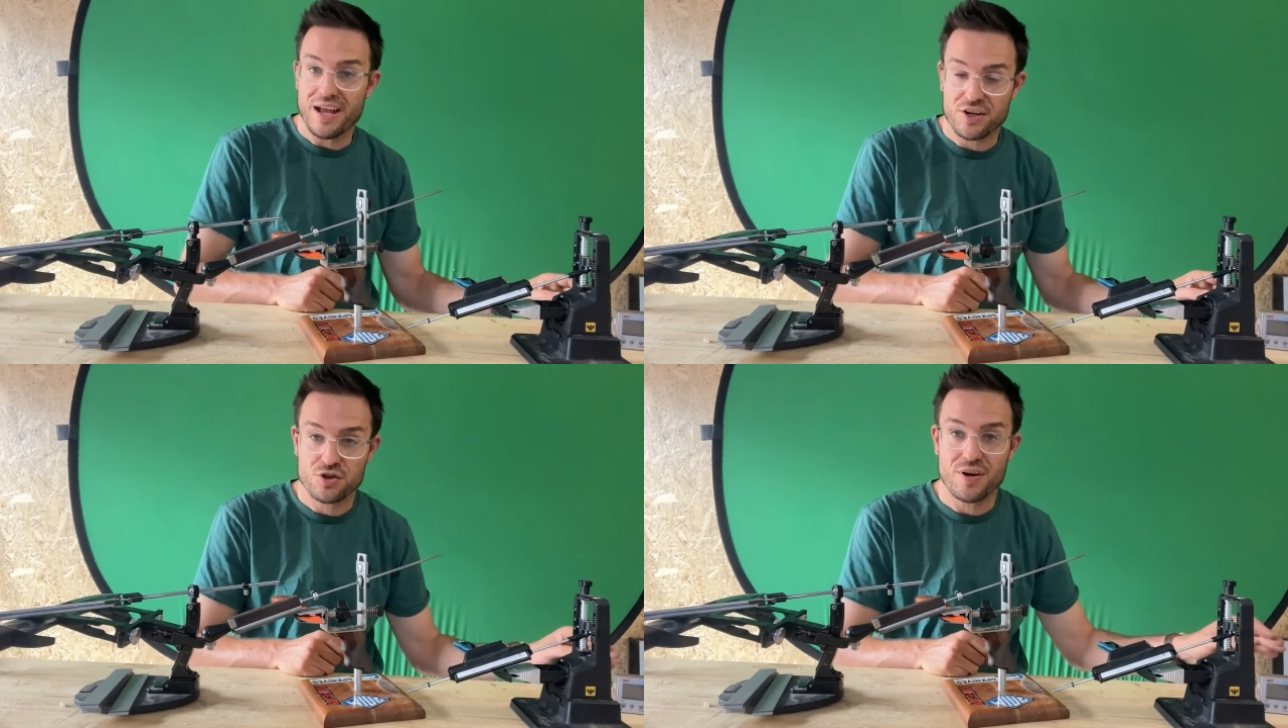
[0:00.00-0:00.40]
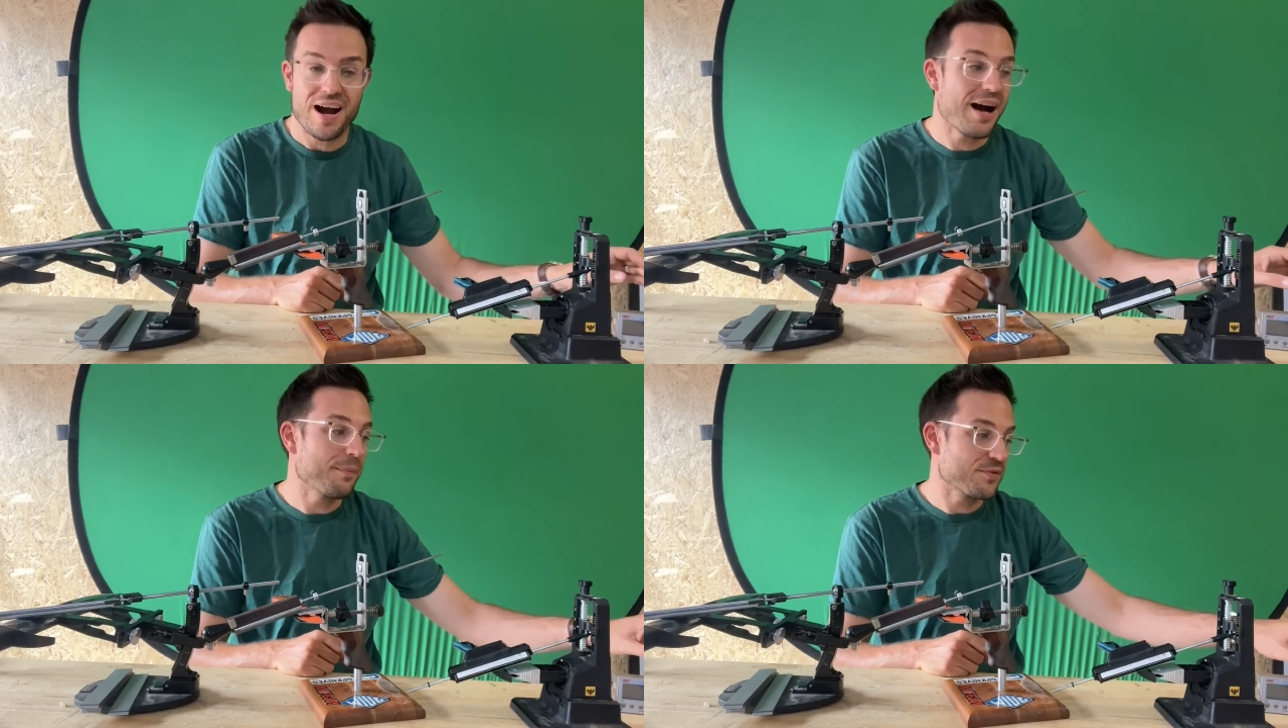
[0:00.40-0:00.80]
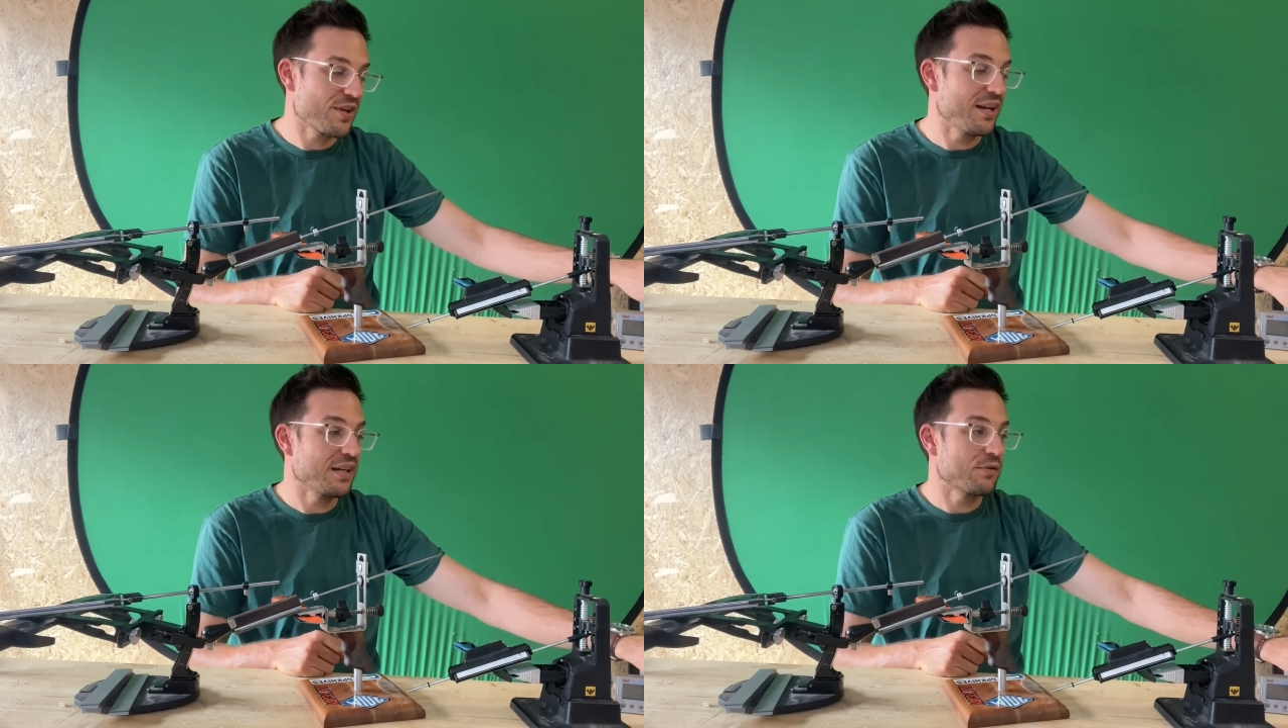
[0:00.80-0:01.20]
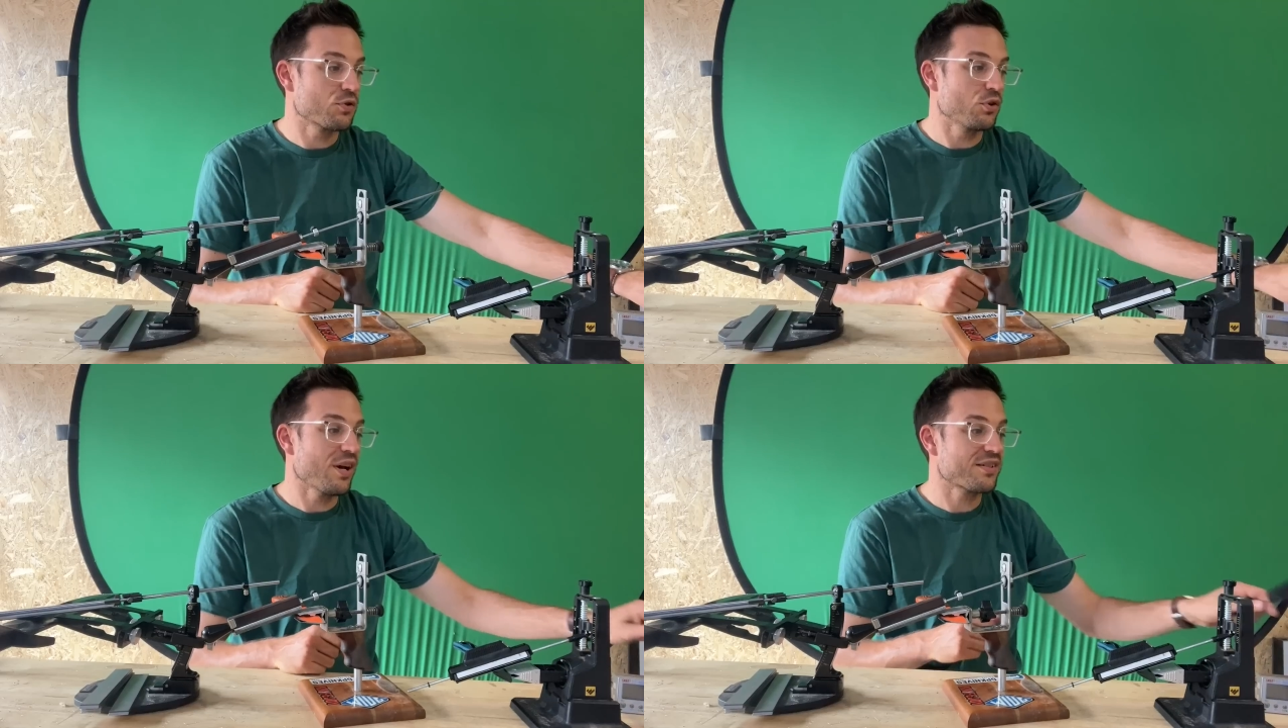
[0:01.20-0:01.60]
extra arms and it gives
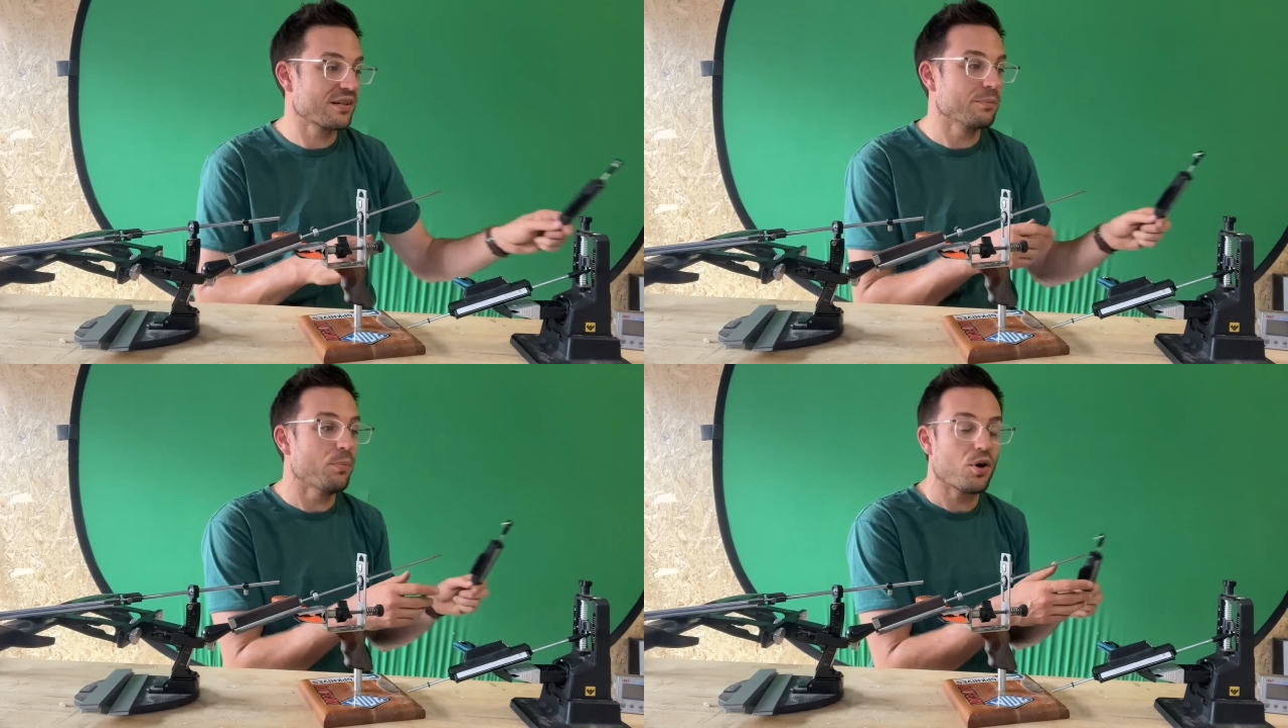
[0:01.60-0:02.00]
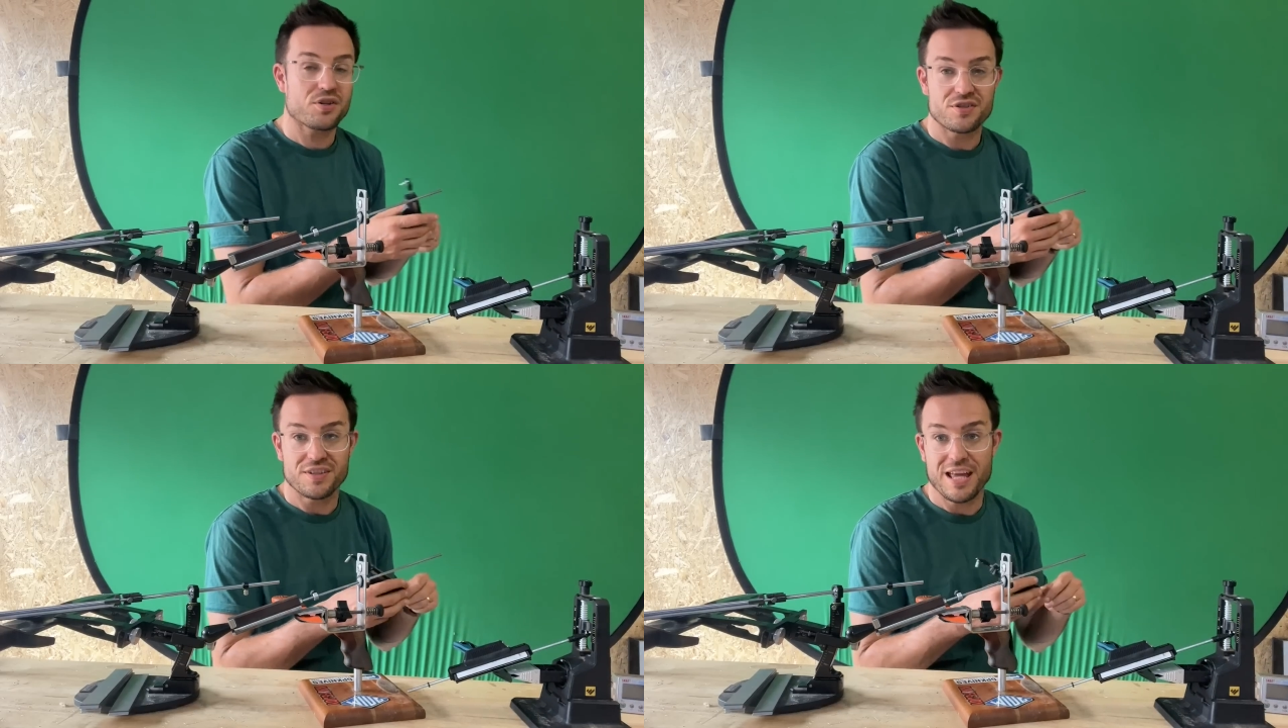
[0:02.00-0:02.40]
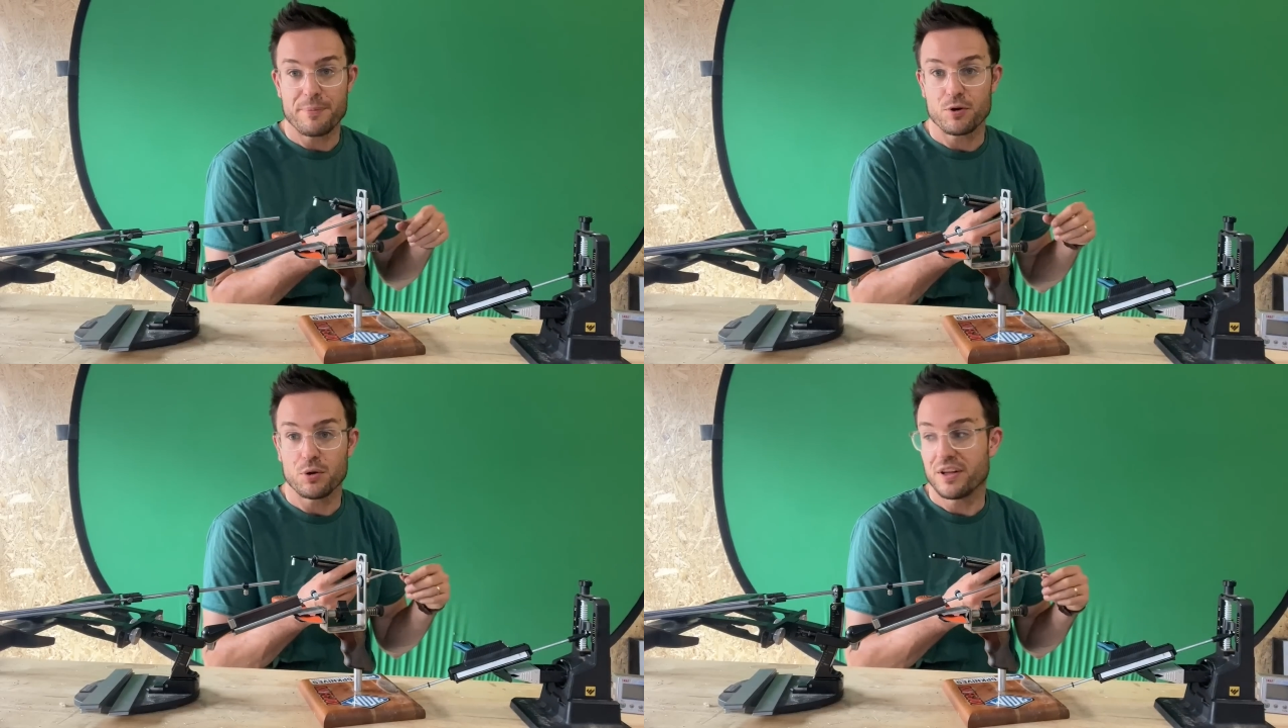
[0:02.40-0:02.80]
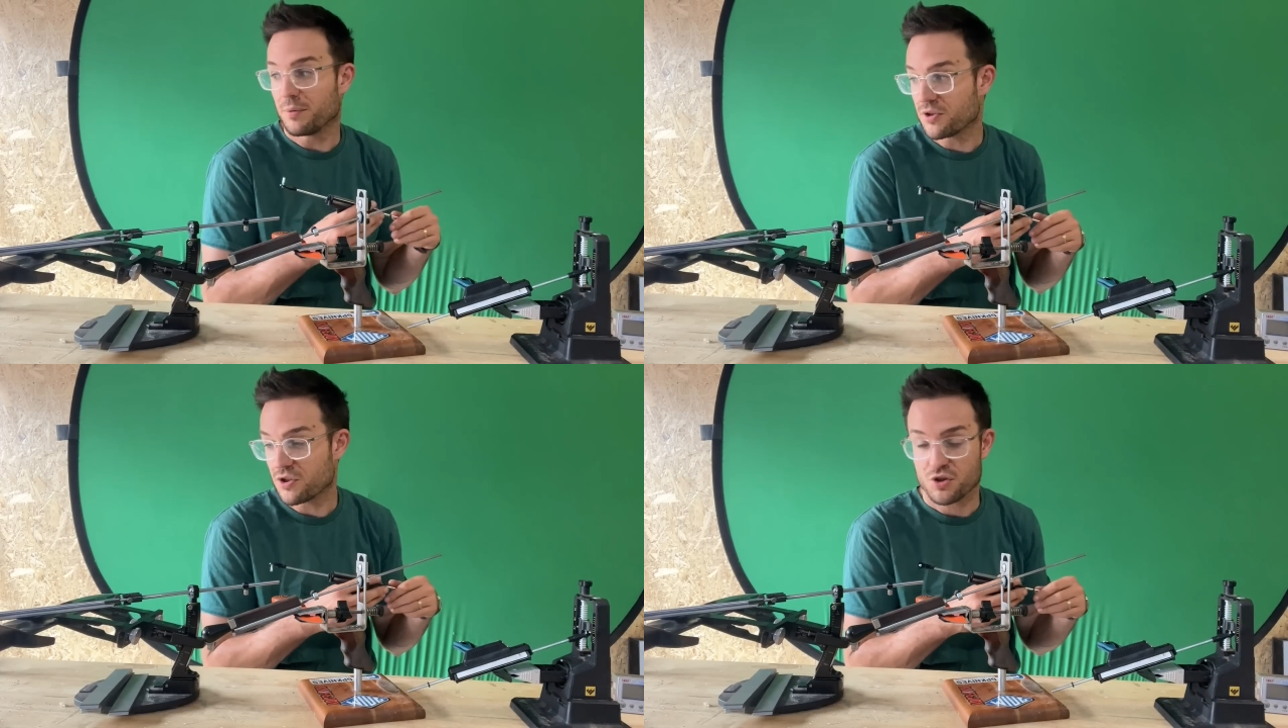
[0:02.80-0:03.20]
you a nice little box to keep it all in,
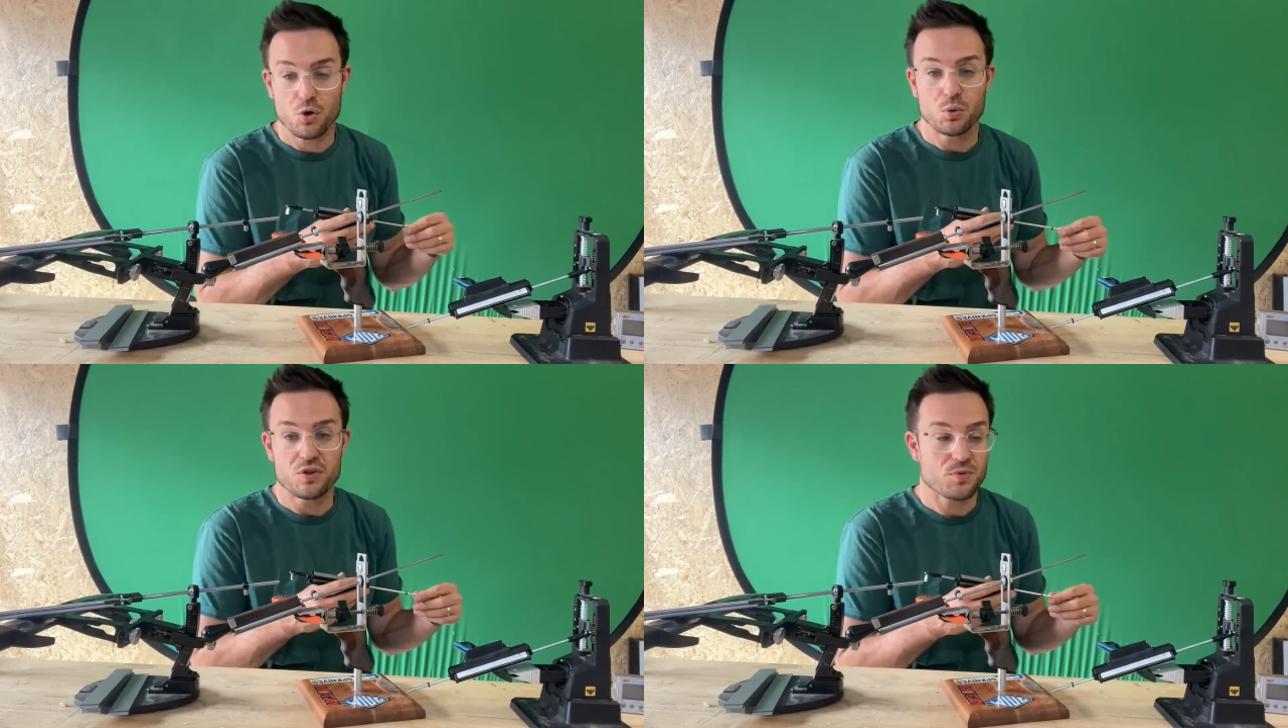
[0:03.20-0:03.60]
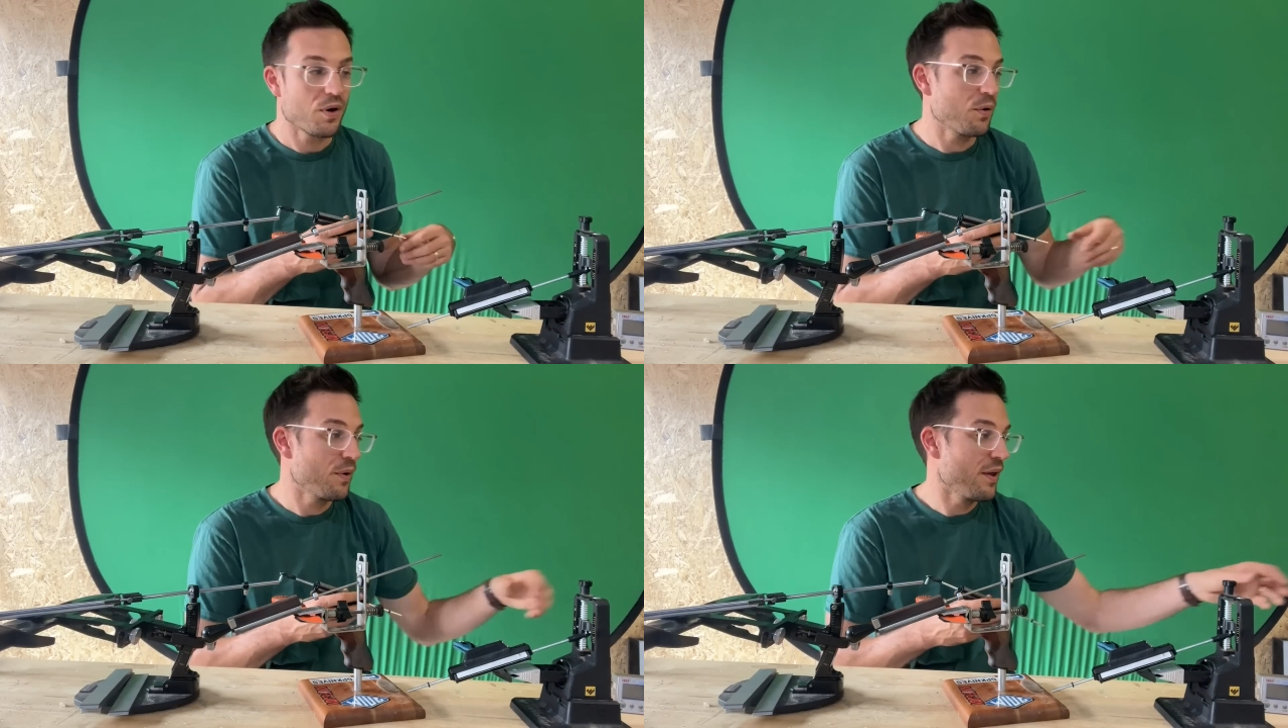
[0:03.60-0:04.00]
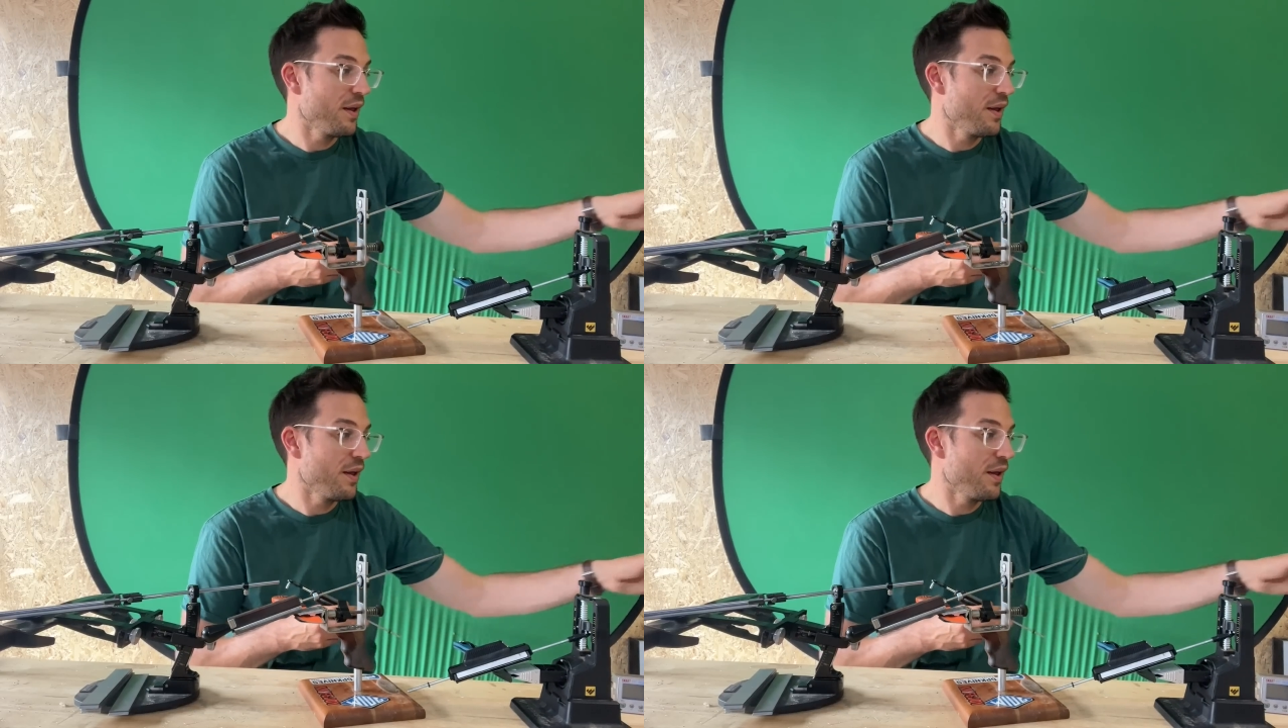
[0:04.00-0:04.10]
which is cool as well.